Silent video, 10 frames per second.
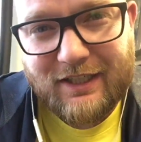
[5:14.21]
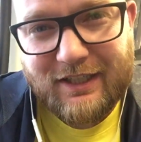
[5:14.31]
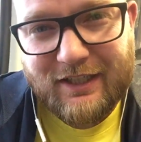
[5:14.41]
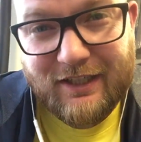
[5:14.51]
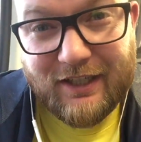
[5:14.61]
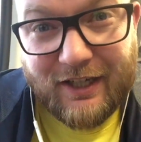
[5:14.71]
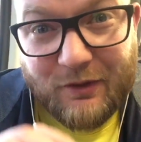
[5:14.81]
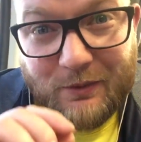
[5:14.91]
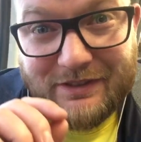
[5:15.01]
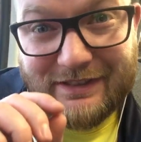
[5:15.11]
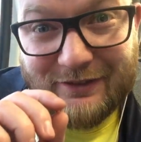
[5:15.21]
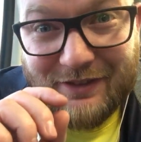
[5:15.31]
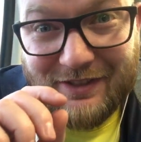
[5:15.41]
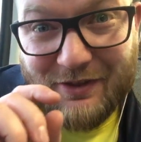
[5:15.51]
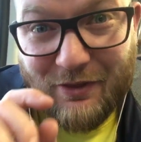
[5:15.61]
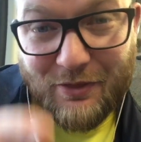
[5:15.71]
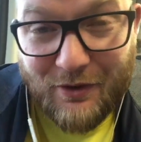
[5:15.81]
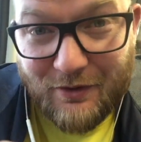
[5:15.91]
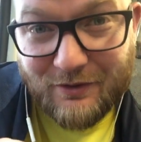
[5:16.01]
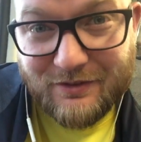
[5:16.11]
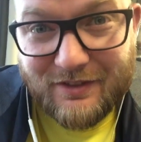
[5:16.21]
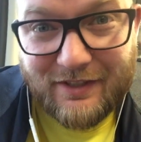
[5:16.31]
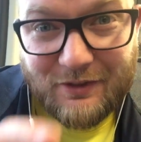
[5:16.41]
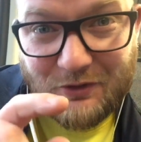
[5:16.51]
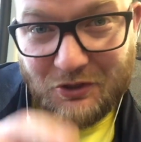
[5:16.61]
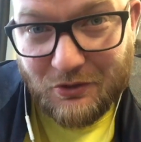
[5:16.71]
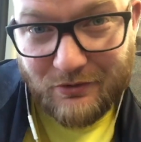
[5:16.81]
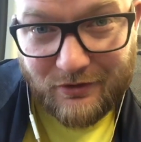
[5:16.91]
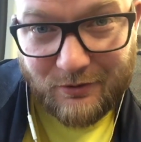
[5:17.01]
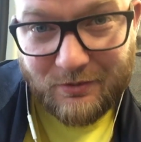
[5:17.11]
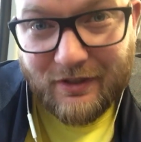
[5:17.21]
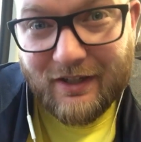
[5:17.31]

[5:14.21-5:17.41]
Otherwise, see you next Thursday on YouTube